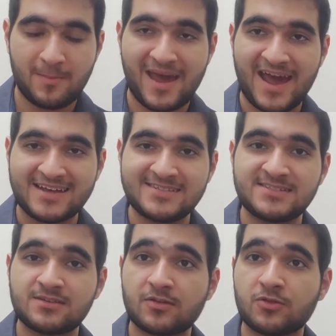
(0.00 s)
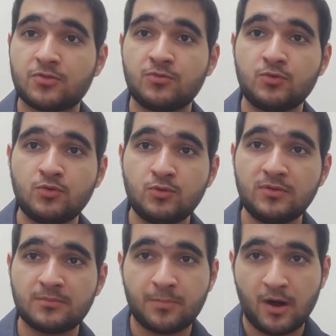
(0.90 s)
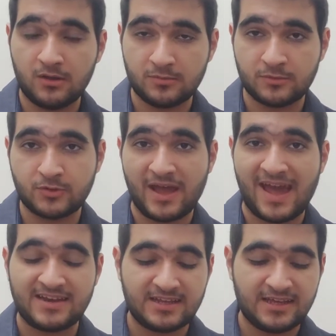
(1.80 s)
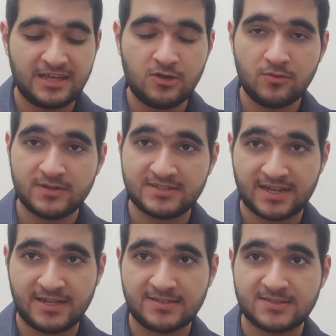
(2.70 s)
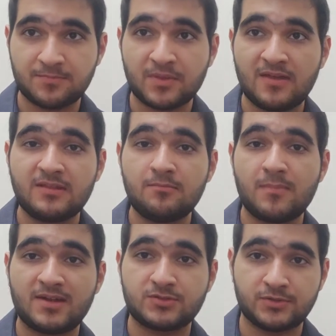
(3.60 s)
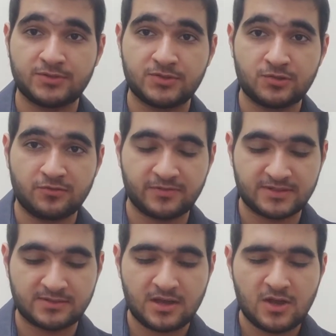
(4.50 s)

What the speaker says: passes through the polymer and irritates the metal surface.